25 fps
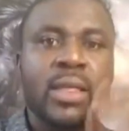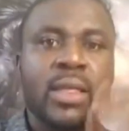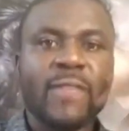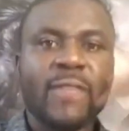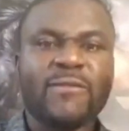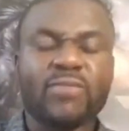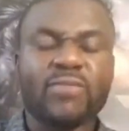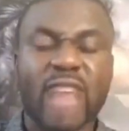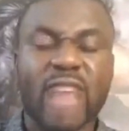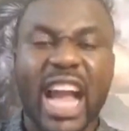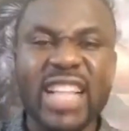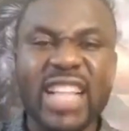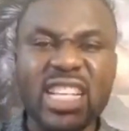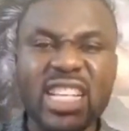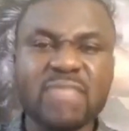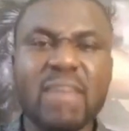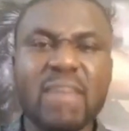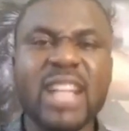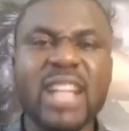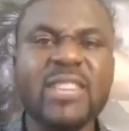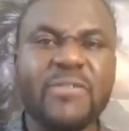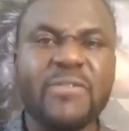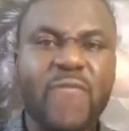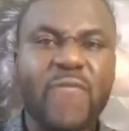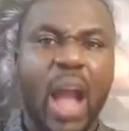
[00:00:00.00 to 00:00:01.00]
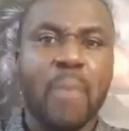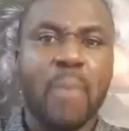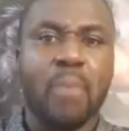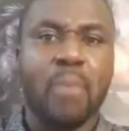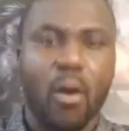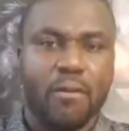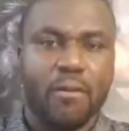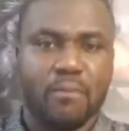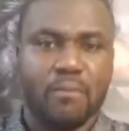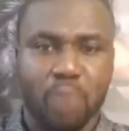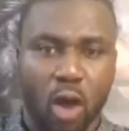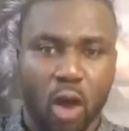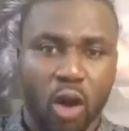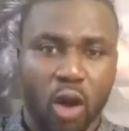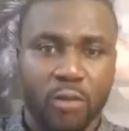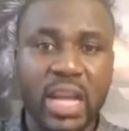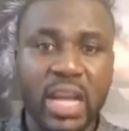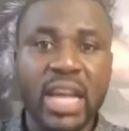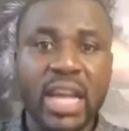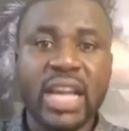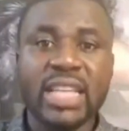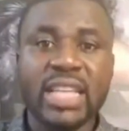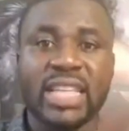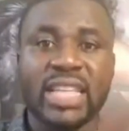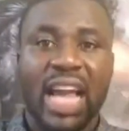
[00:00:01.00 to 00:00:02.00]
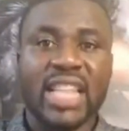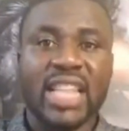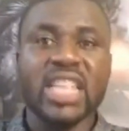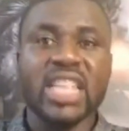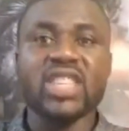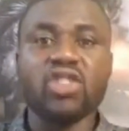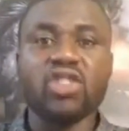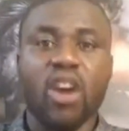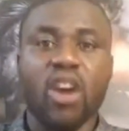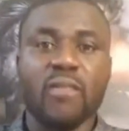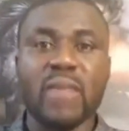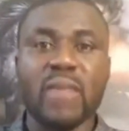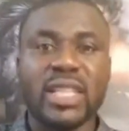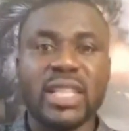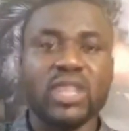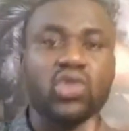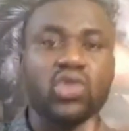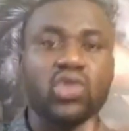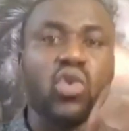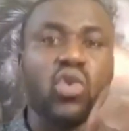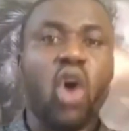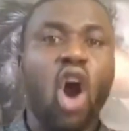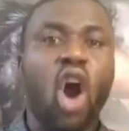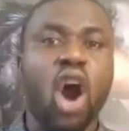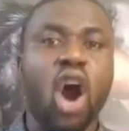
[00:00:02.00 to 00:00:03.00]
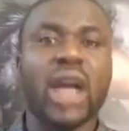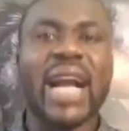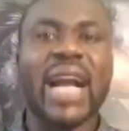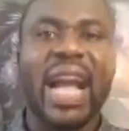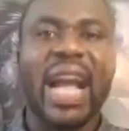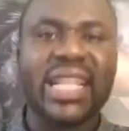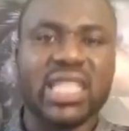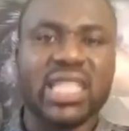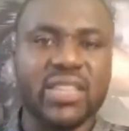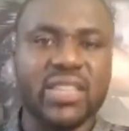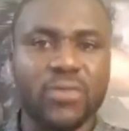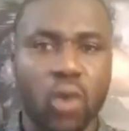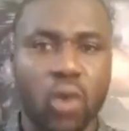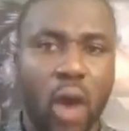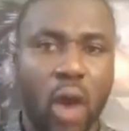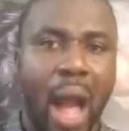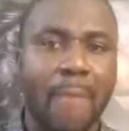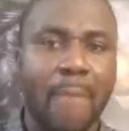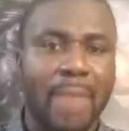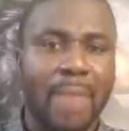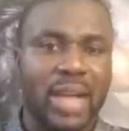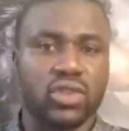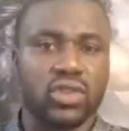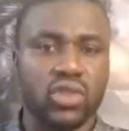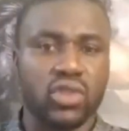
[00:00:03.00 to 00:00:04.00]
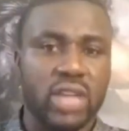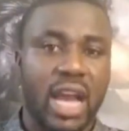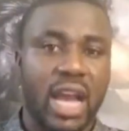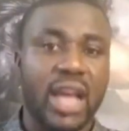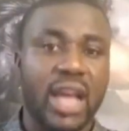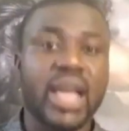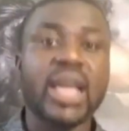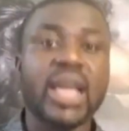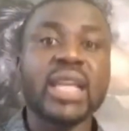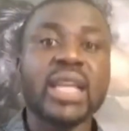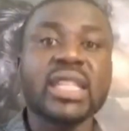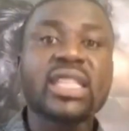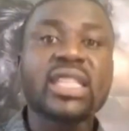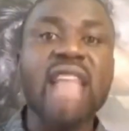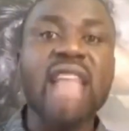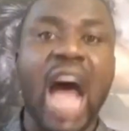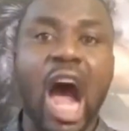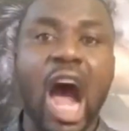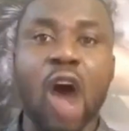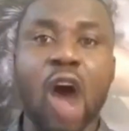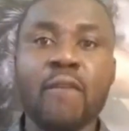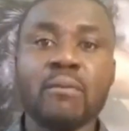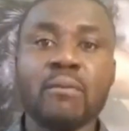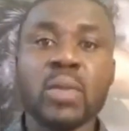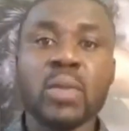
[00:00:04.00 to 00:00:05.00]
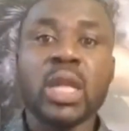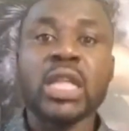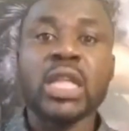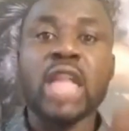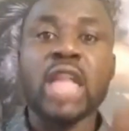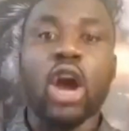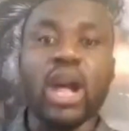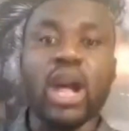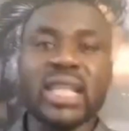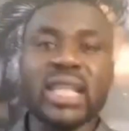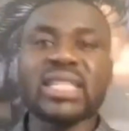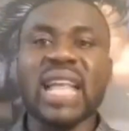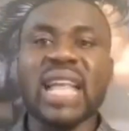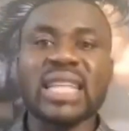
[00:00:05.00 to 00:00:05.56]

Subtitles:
Chinese man they fight puff. Chinese government they do all kinds of things for Ambazonia. Now, the only thing I